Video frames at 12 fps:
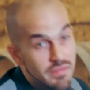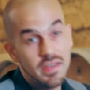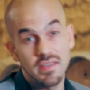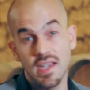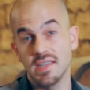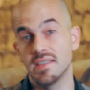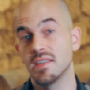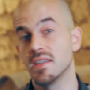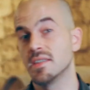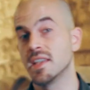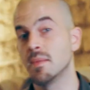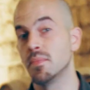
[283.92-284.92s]
fantastic
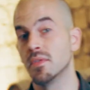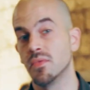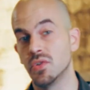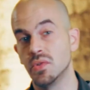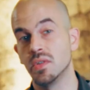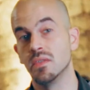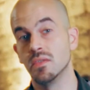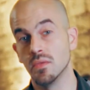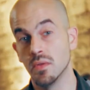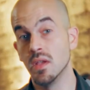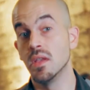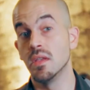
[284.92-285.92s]
example of what you can
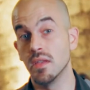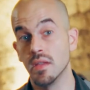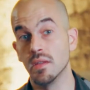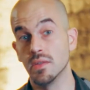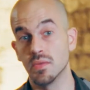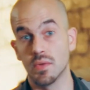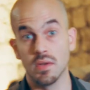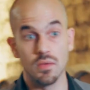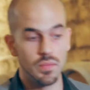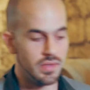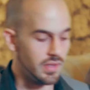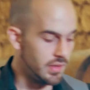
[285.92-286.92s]
do in Israel with the